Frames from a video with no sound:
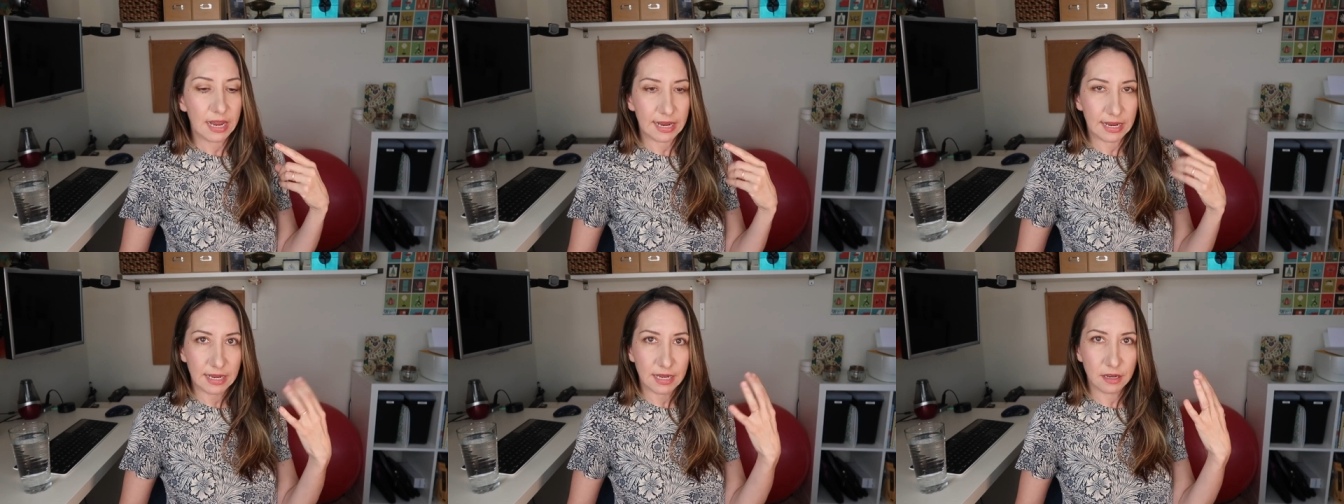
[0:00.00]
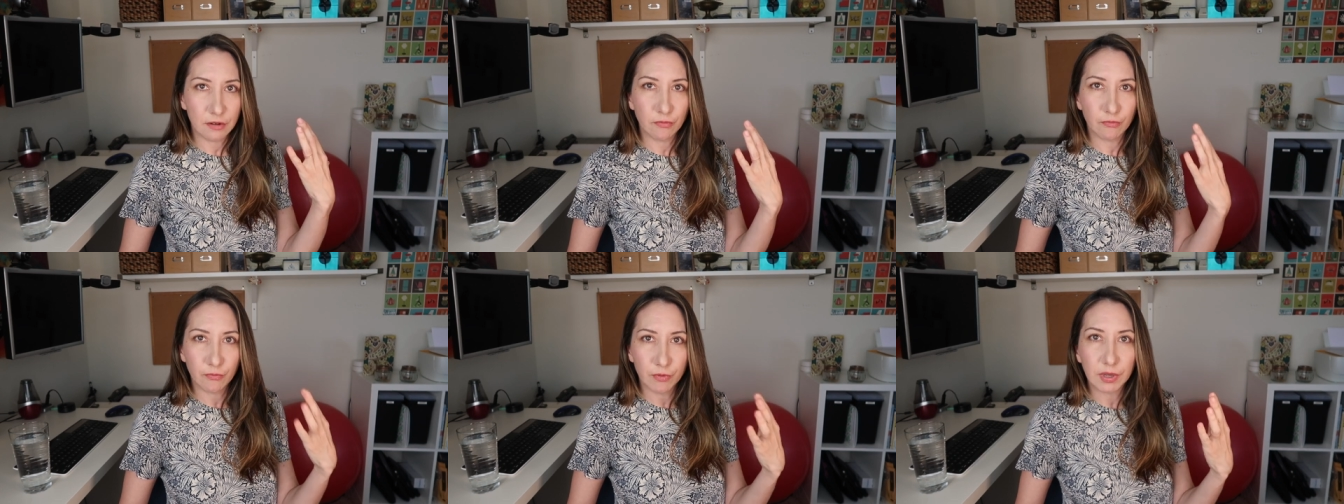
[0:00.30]

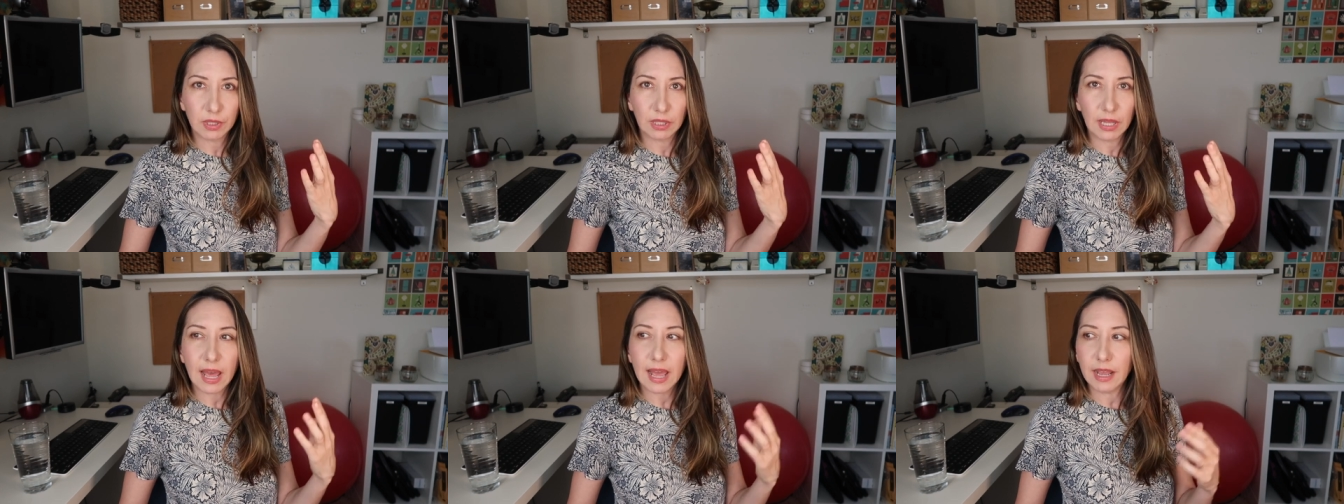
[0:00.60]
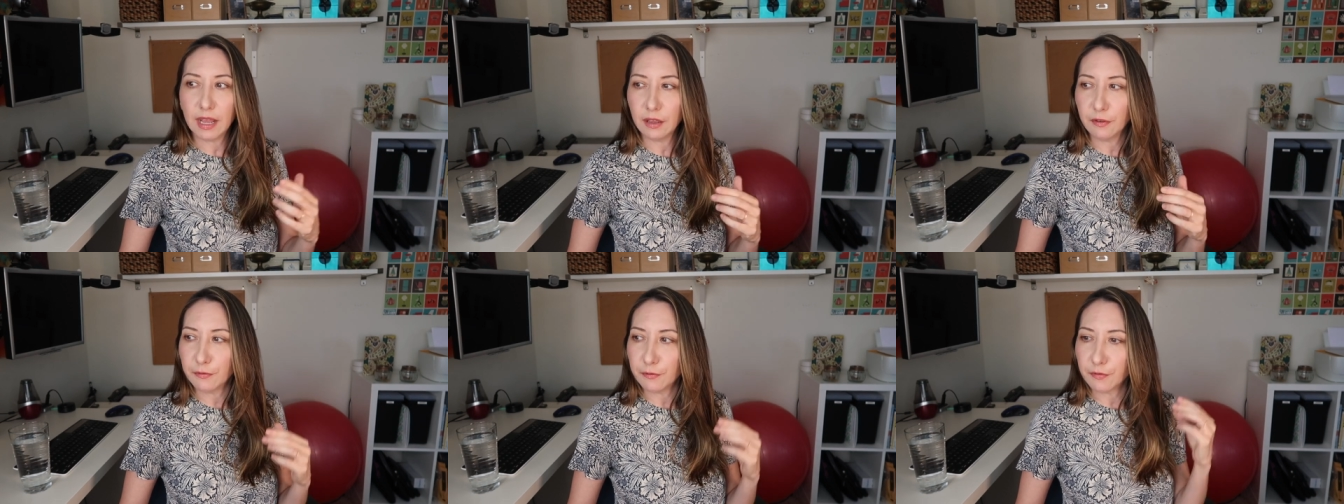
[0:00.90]
in real
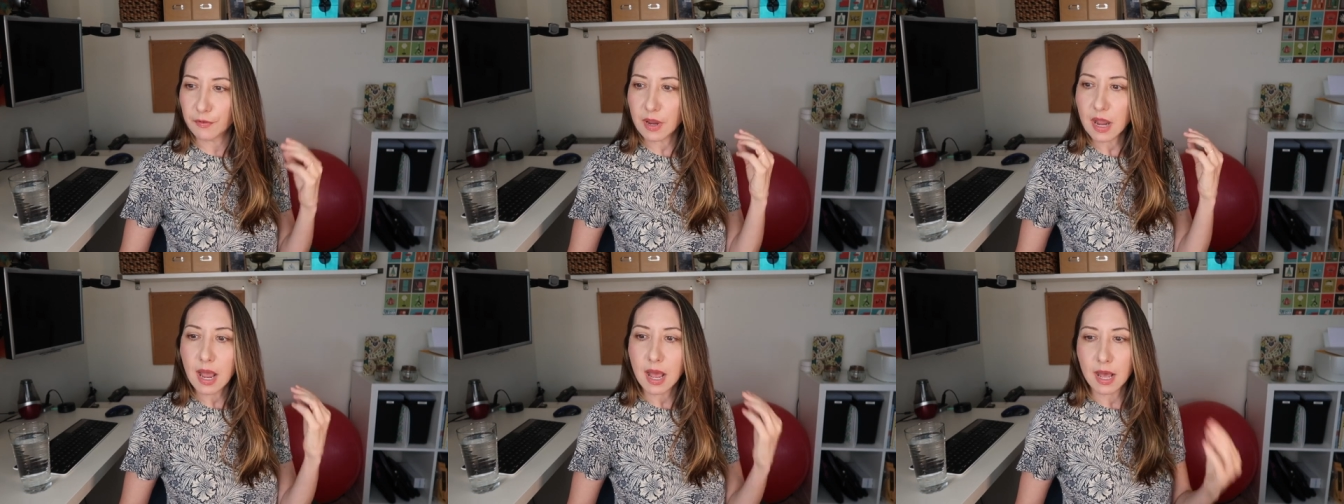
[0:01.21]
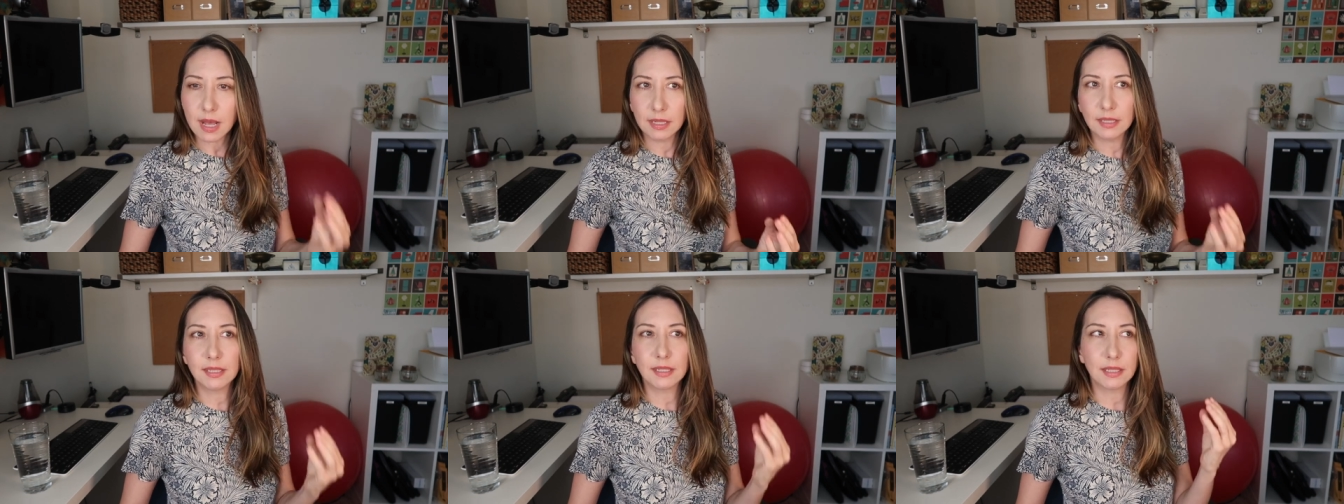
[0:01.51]
life,
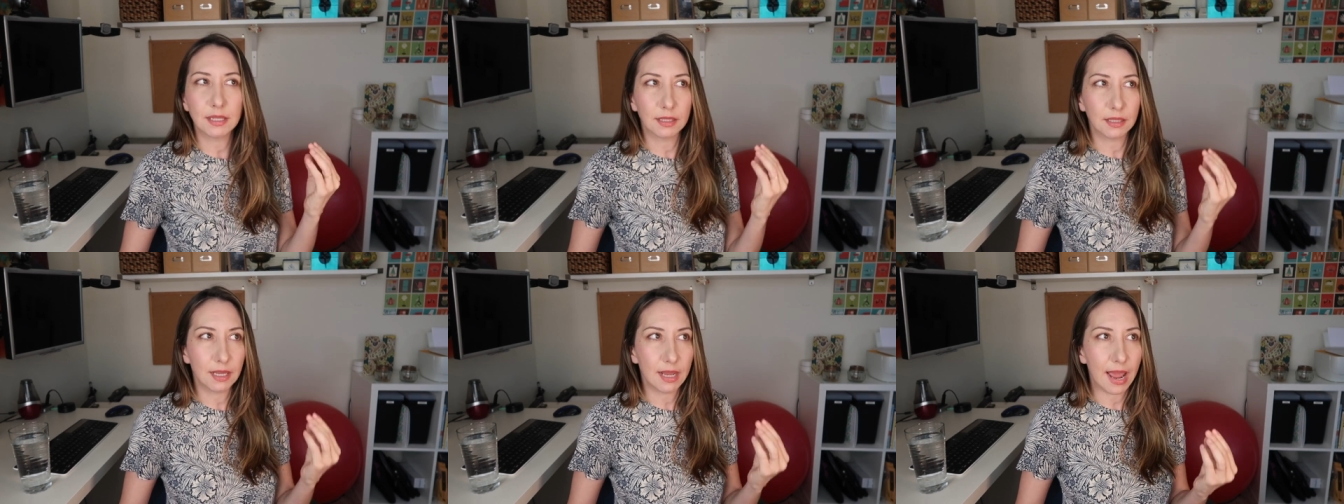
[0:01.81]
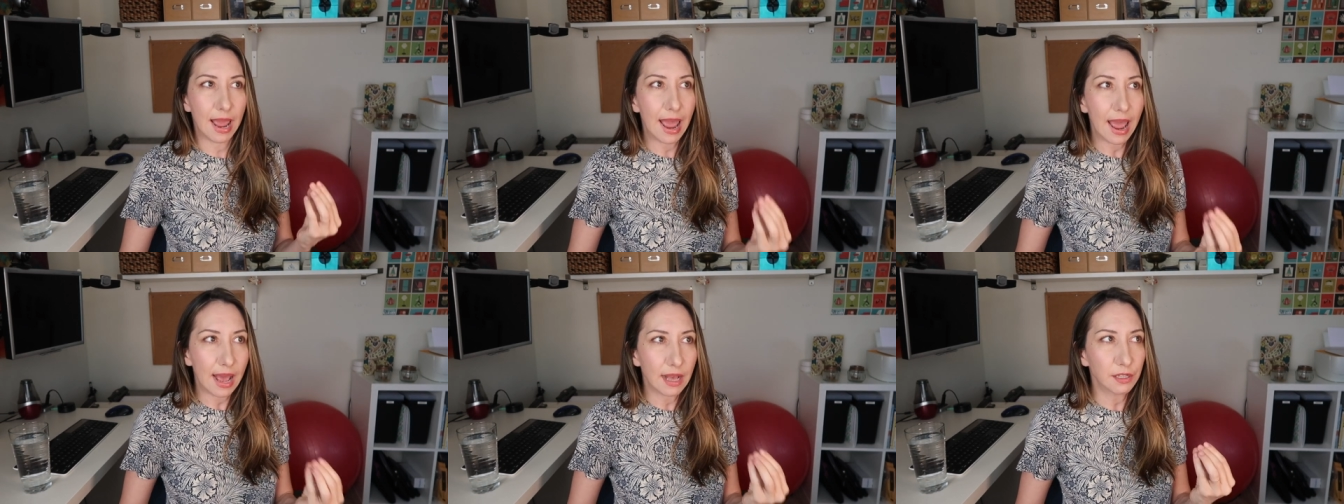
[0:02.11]

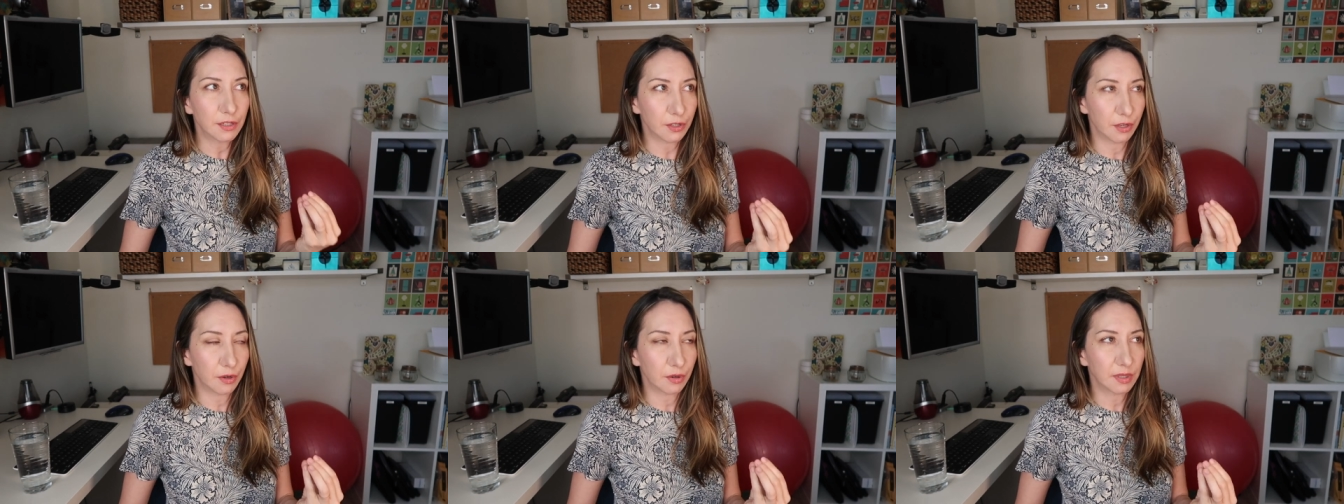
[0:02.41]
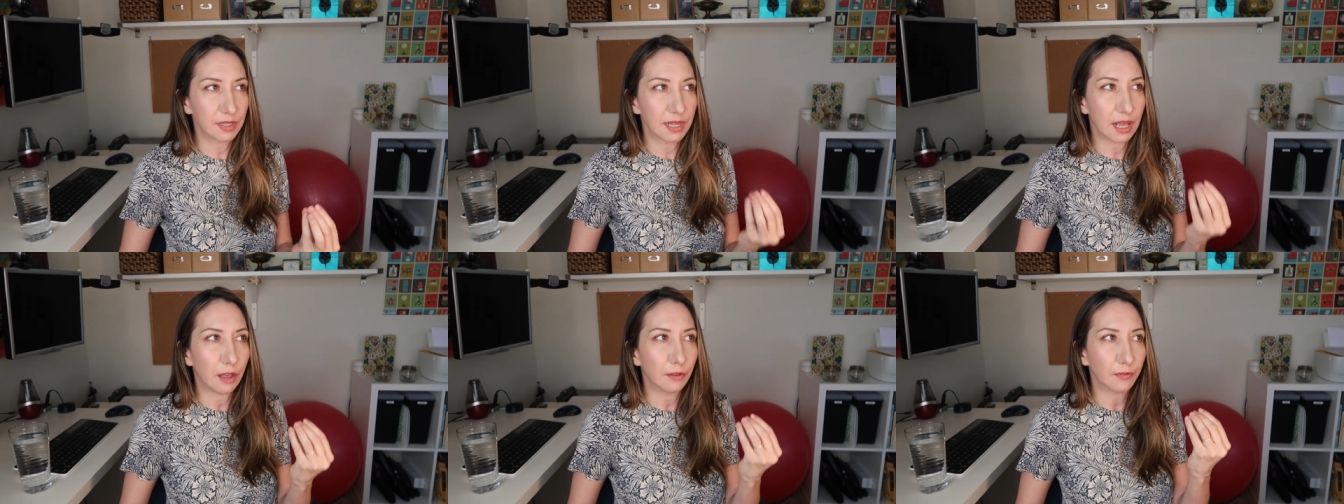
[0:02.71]
constantly ask
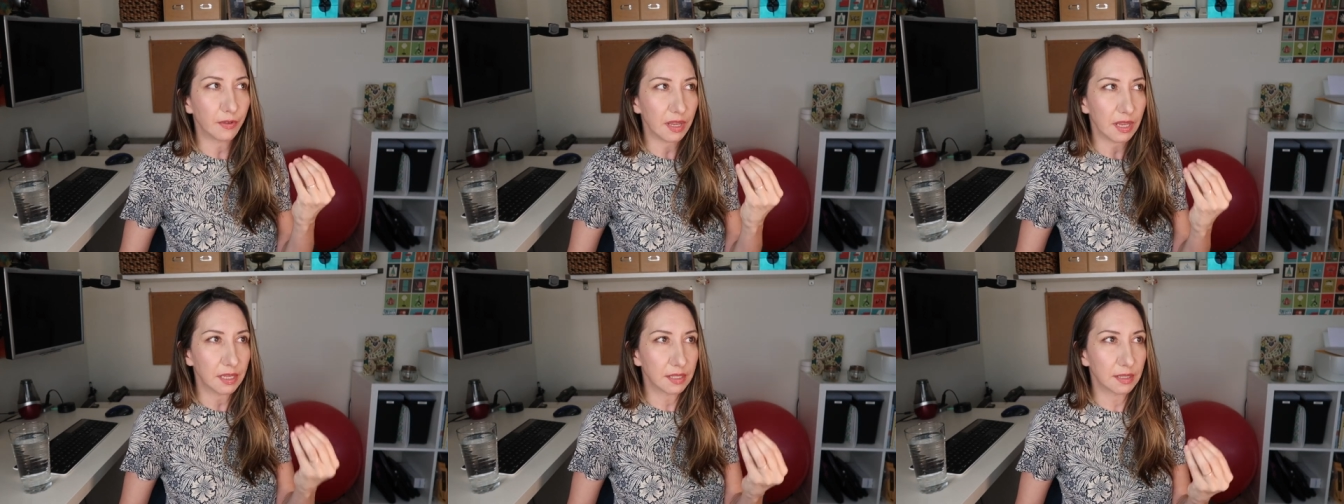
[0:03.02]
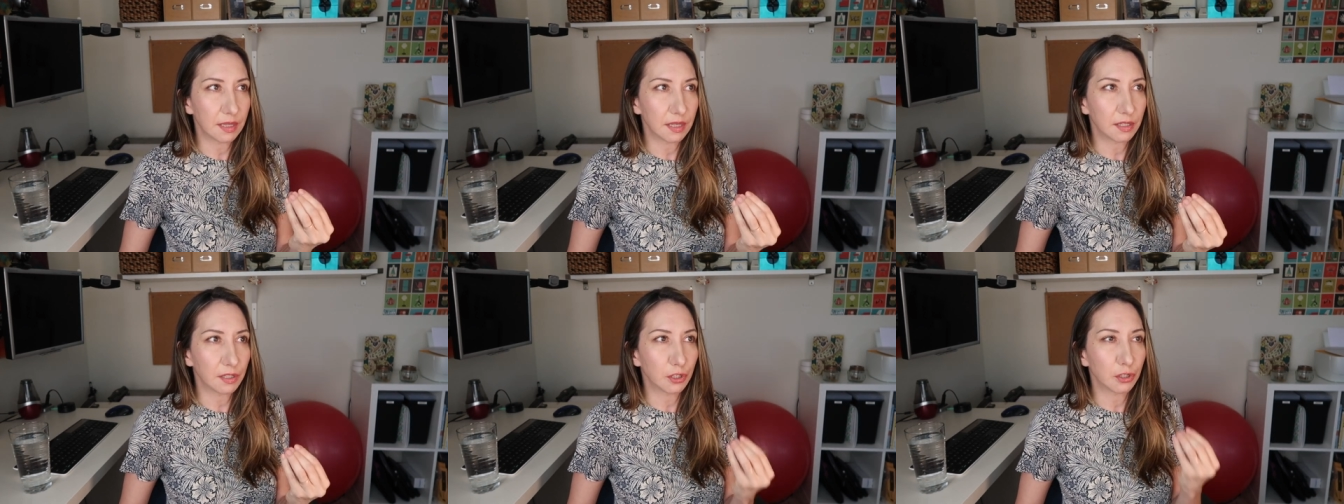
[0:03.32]
yourself, is
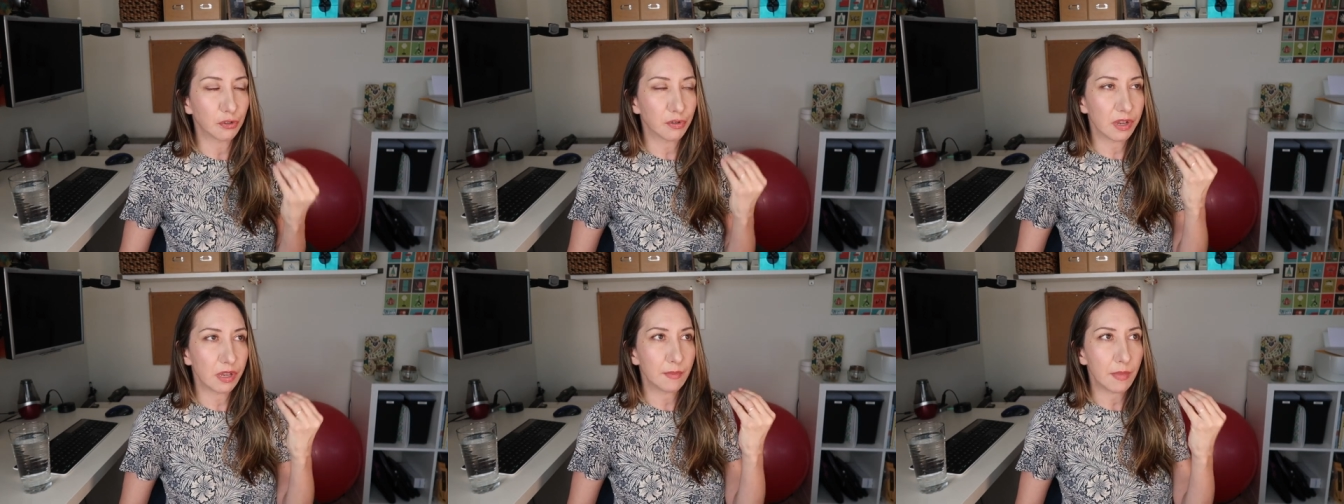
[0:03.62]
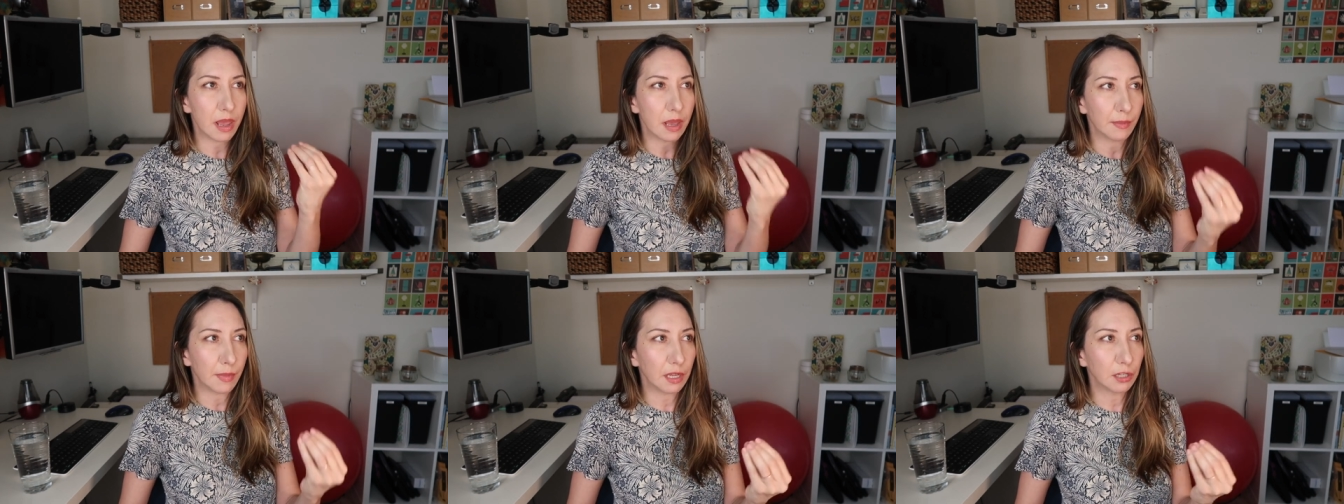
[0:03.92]
this a dream?
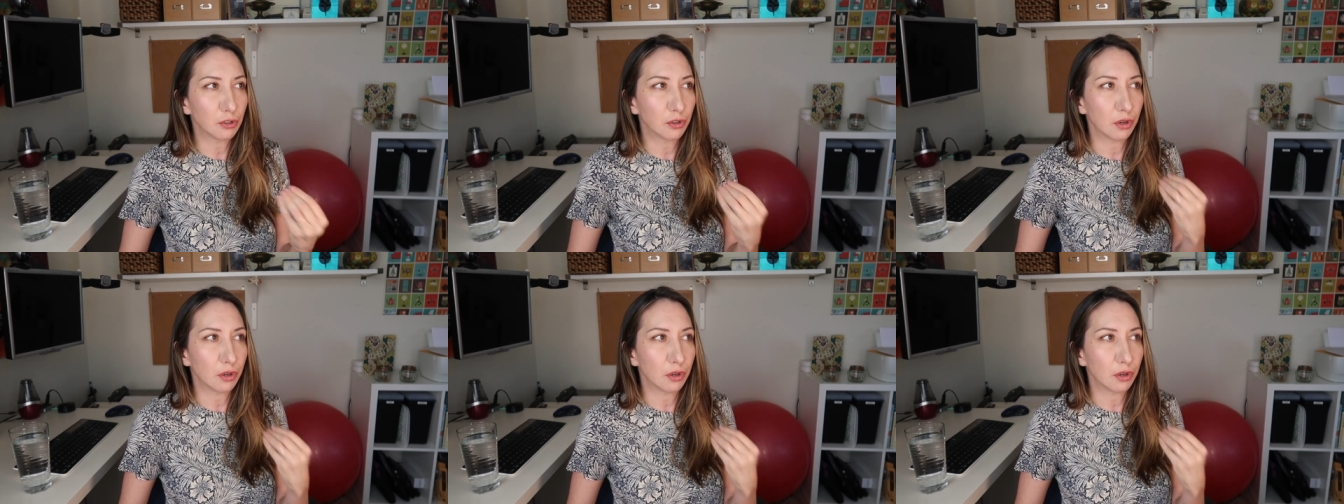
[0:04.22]
Am I